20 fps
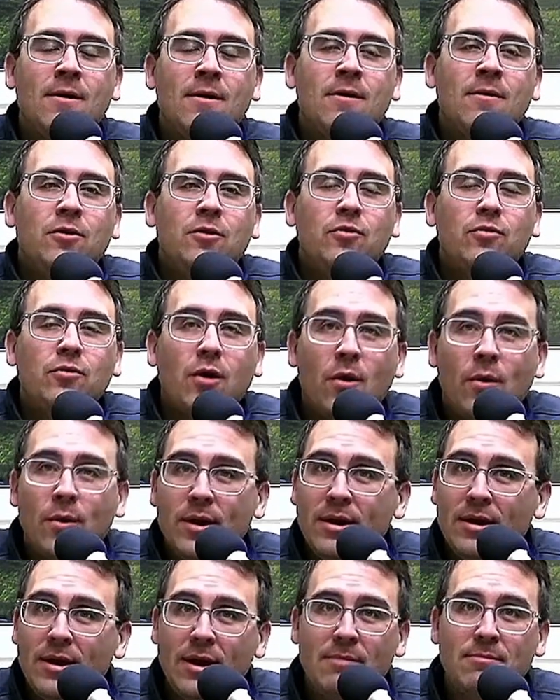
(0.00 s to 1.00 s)

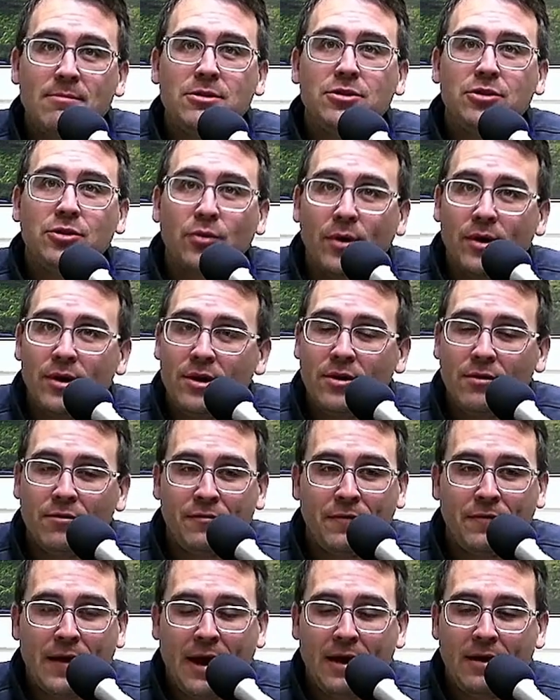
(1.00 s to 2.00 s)
growing and maturing in your
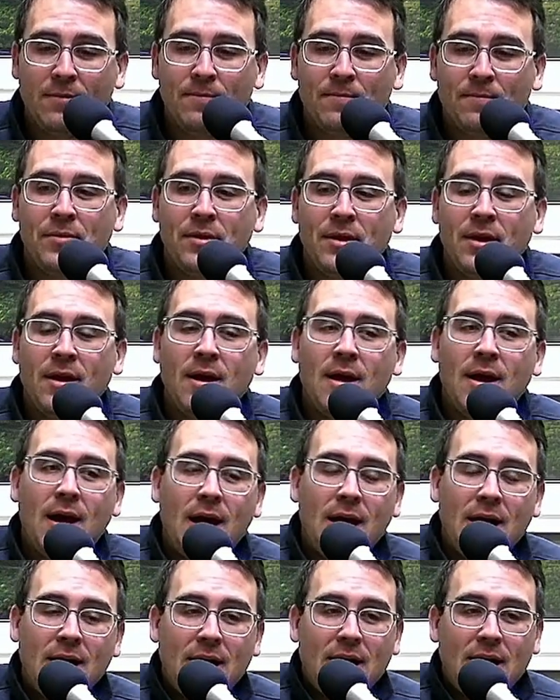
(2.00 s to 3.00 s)
faith
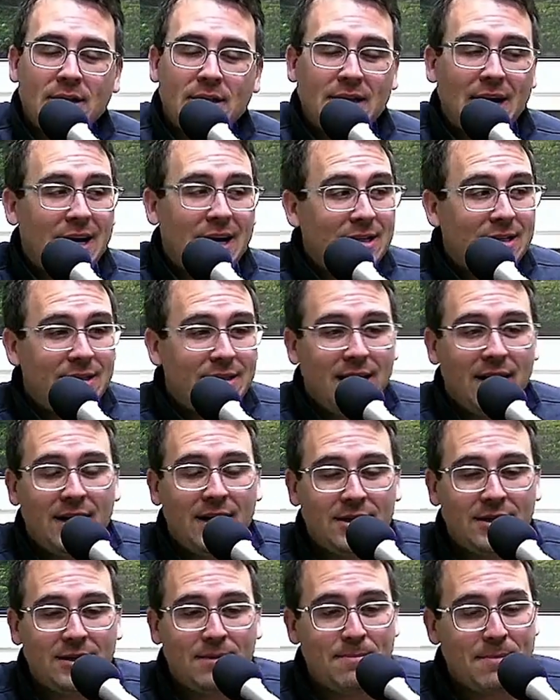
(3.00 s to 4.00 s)
as I
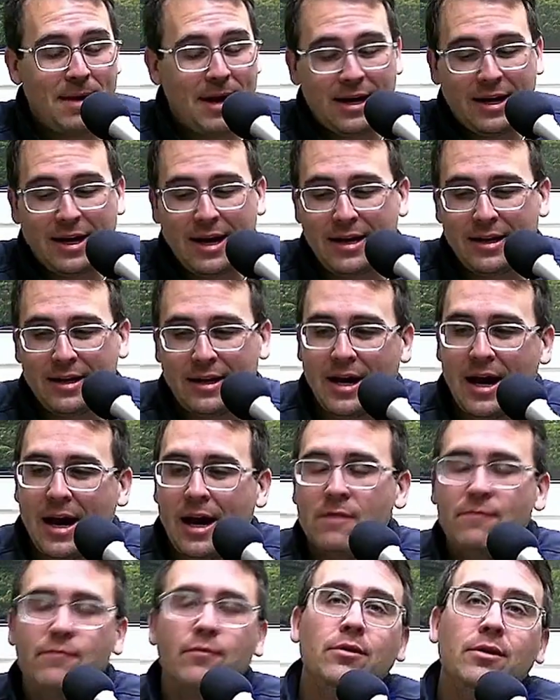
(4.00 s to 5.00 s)
seek to make and
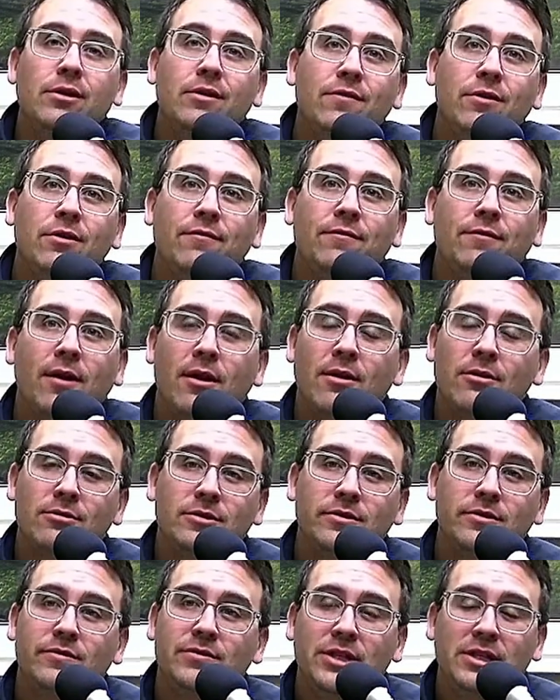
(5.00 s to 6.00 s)
guide fully devoted
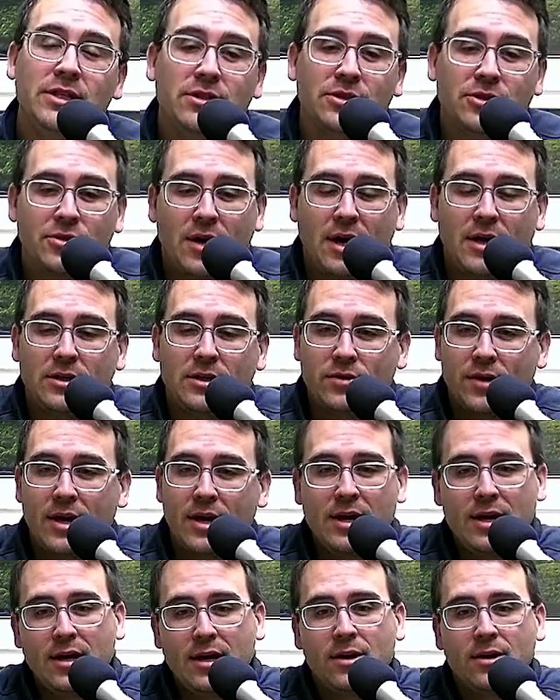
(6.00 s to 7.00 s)
followers of Jesus Christ
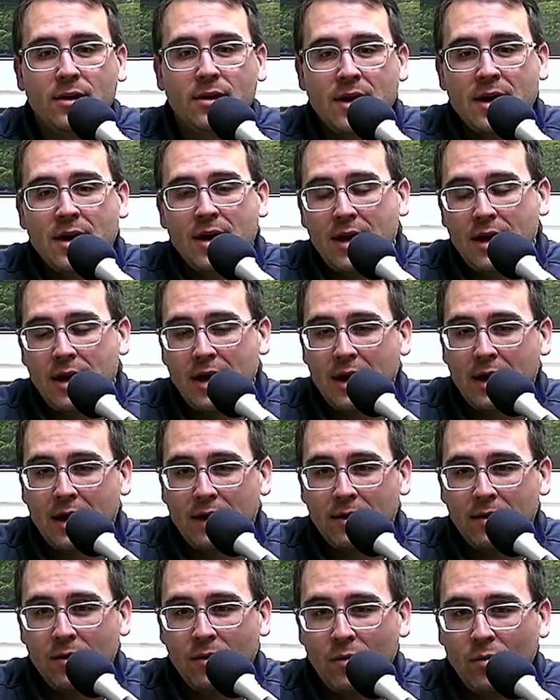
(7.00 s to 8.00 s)
right here
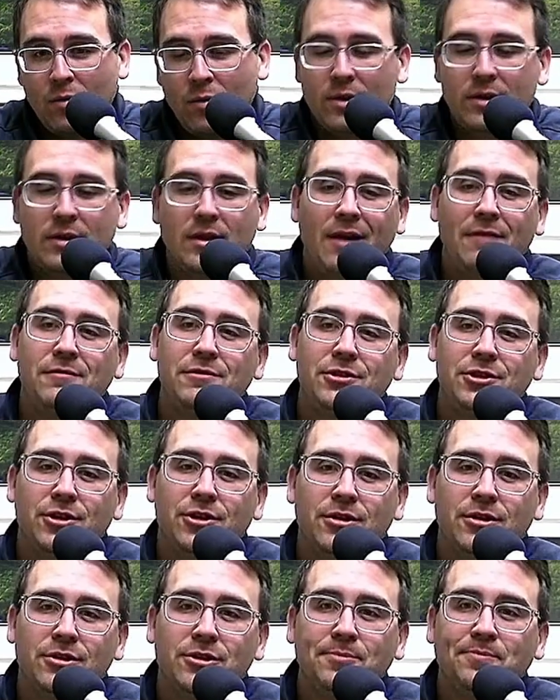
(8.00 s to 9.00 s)
at One Life
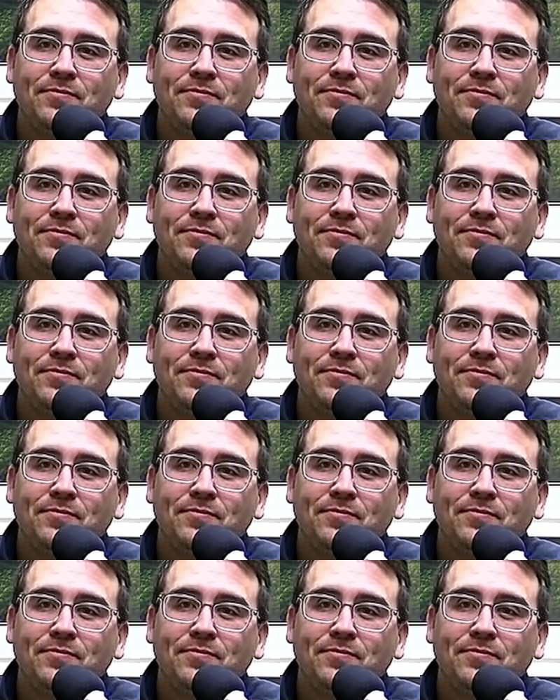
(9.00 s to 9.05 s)
Church.